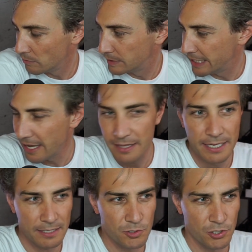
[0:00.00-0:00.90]
Yeah, the
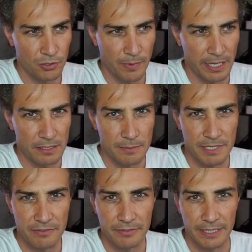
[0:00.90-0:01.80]
next 2 weeks I'm
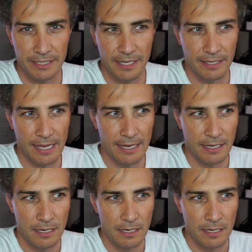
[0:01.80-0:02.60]
definitely in LA.